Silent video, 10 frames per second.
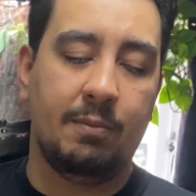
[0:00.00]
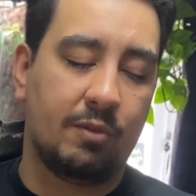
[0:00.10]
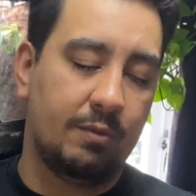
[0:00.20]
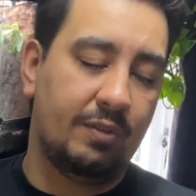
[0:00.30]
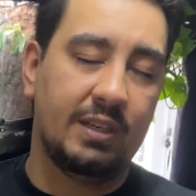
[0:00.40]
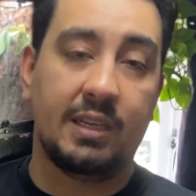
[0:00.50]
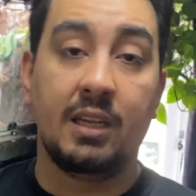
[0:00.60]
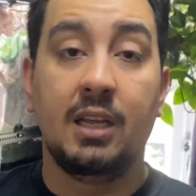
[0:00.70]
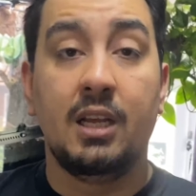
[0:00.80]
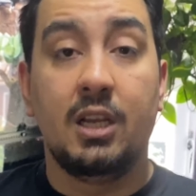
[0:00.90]
from feeding.
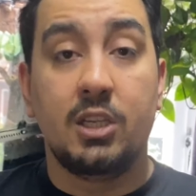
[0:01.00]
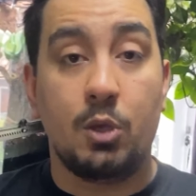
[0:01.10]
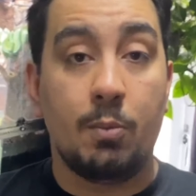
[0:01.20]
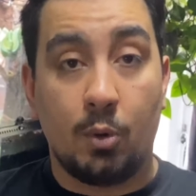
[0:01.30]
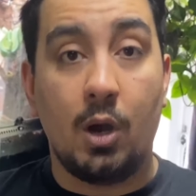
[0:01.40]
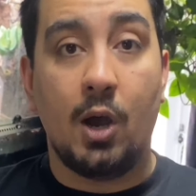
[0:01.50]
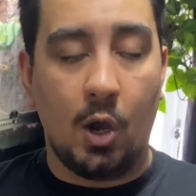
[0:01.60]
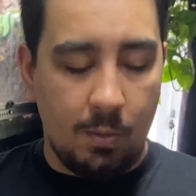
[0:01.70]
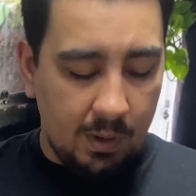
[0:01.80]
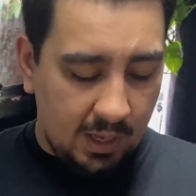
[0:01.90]
So we brought her
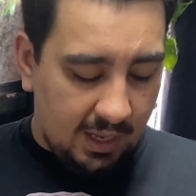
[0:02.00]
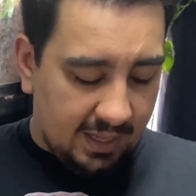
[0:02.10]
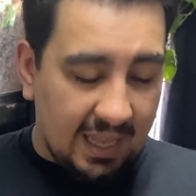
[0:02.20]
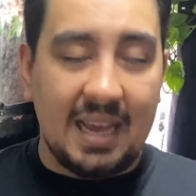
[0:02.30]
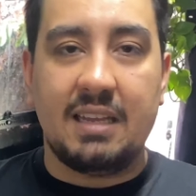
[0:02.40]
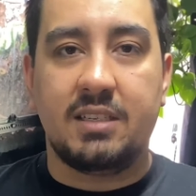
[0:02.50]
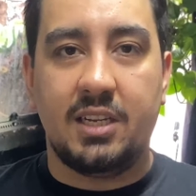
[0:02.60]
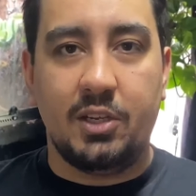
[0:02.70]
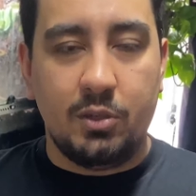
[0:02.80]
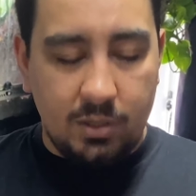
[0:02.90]
home. That
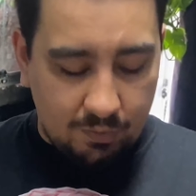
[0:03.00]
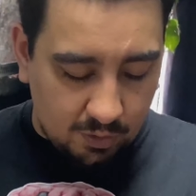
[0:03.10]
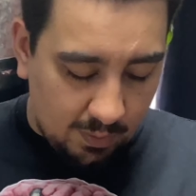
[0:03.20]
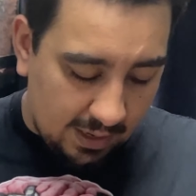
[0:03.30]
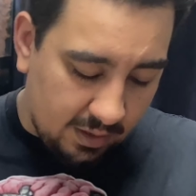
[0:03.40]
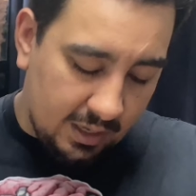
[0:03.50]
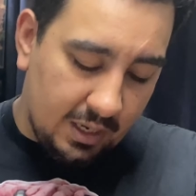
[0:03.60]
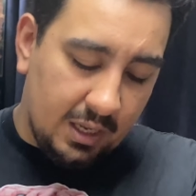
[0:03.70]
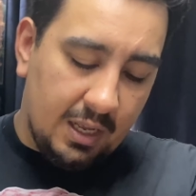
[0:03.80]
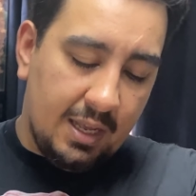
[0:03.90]
continued for a while.
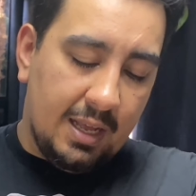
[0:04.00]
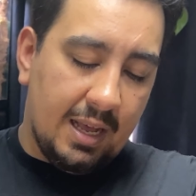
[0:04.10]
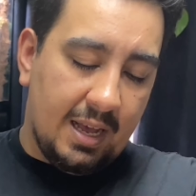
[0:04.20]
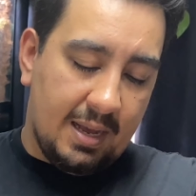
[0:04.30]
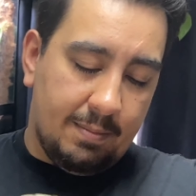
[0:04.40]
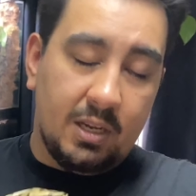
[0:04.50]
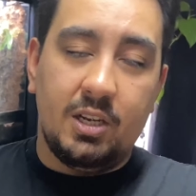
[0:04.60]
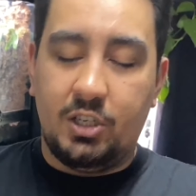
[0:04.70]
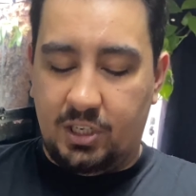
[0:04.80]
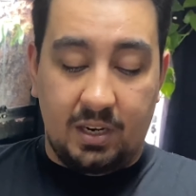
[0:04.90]

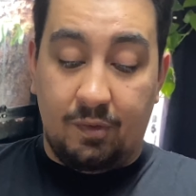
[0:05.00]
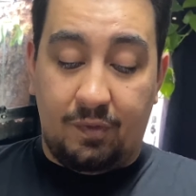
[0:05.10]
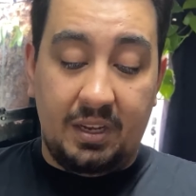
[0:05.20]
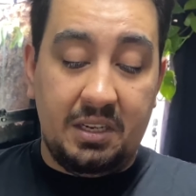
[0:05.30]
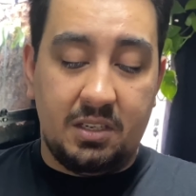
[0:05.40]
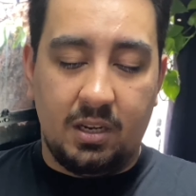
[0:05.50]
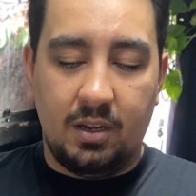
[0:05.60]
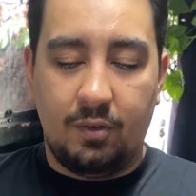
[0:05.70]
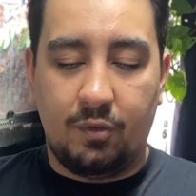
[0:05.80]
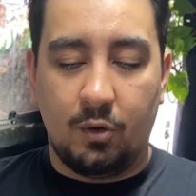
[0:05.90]
She didn't feed
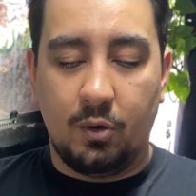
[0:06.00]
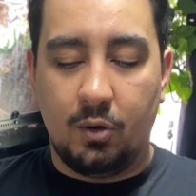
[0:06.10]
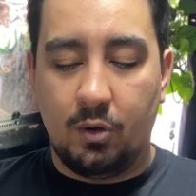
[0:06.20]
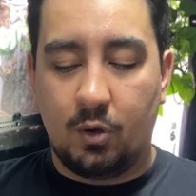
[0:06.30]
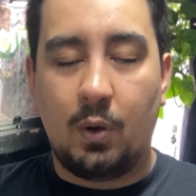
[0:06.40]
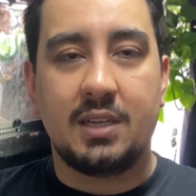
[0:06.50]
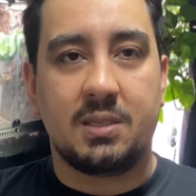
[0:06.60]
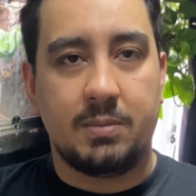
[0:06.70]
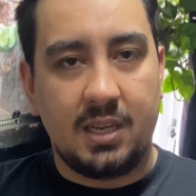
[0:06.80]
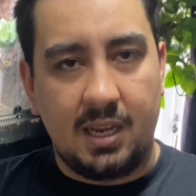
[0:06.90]
for quite
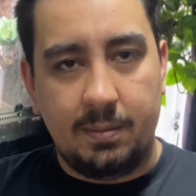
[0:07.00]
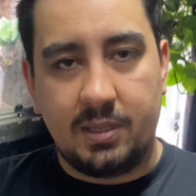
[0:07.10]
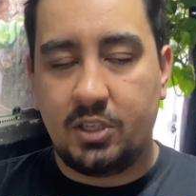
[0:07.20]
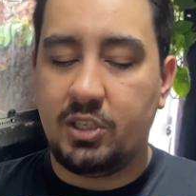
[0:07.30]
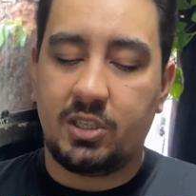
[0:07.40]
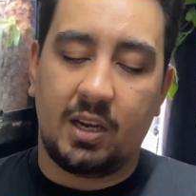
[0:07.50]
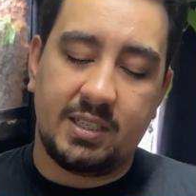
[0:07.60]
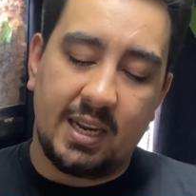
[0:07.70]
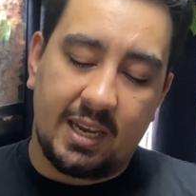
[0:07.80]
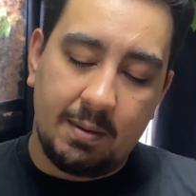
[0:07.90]
some time. Then she started
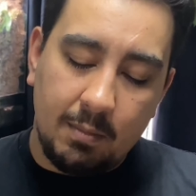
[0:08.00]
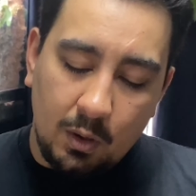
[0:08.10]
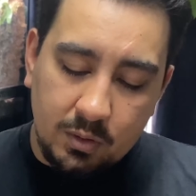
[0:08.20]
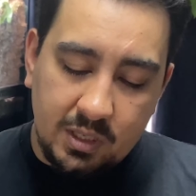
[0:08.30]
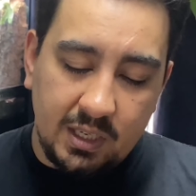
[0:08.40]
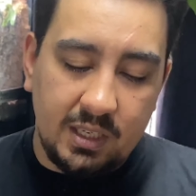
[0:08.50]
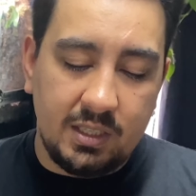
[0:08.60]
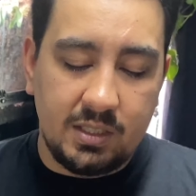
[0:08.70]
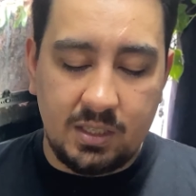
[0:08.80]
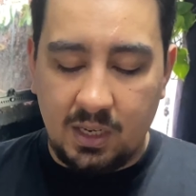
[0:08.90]
taking
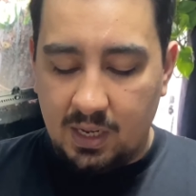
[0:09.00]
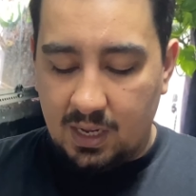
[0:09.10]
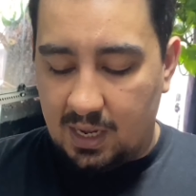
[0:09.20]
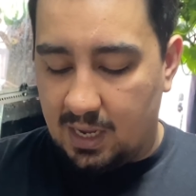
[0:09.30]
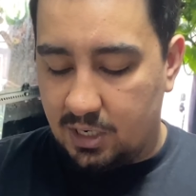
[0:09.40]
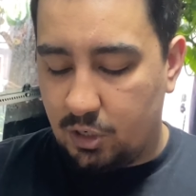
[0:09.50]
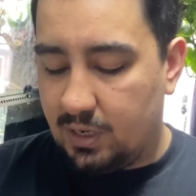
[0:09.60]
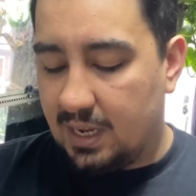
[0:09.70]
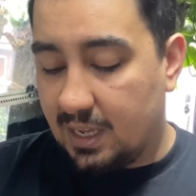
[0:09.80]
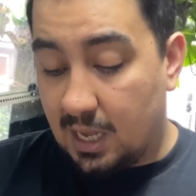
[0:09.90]
Maltese. She only
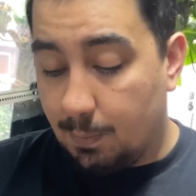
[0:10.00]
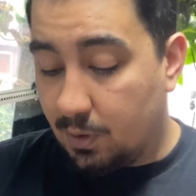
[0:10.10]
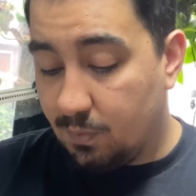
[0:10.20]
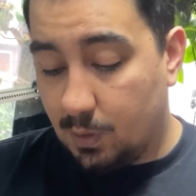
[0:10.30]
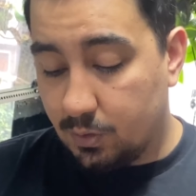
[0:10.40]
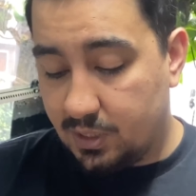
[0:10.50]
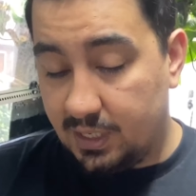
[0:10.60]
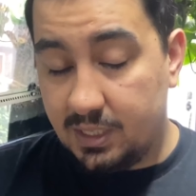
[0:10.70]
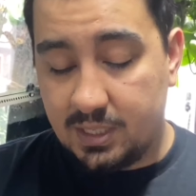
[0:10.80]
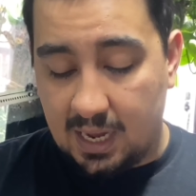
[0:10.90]
had a couple of
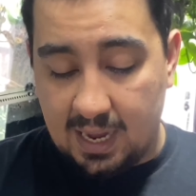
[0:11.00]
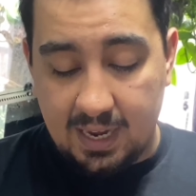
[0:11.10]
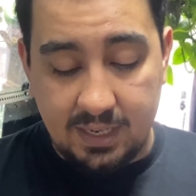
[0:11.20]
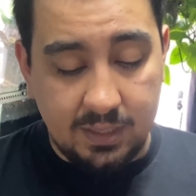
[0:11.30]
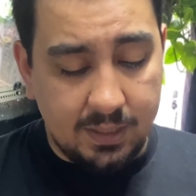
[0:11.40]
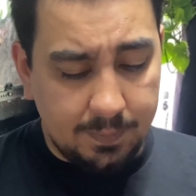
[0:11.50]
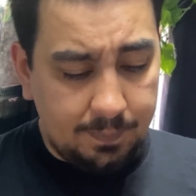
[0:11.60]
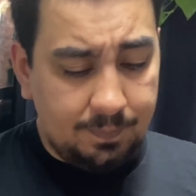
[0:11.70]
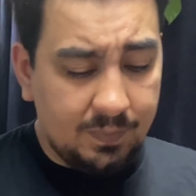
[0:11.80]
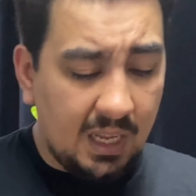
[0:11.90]
Maltese, and
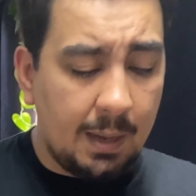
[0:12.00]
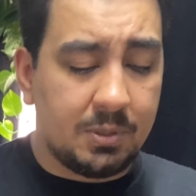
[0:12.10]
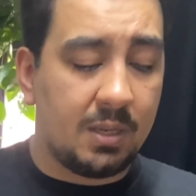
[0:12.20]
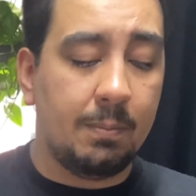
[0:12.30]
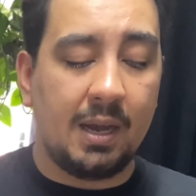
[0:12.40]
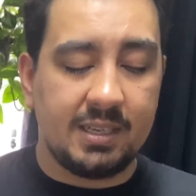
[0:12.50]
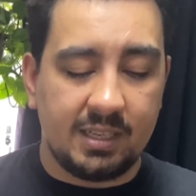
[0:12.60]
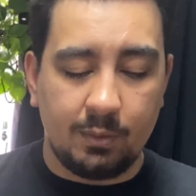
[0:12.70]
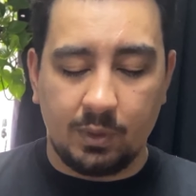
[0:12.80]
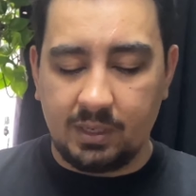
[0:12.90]

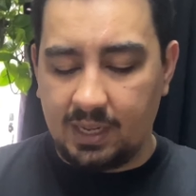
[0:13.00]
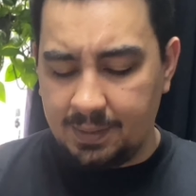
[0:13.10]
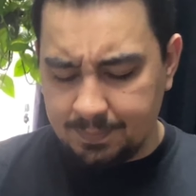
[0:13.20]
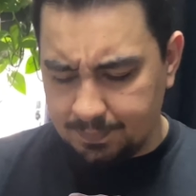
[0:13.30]
absent-mindedly one day,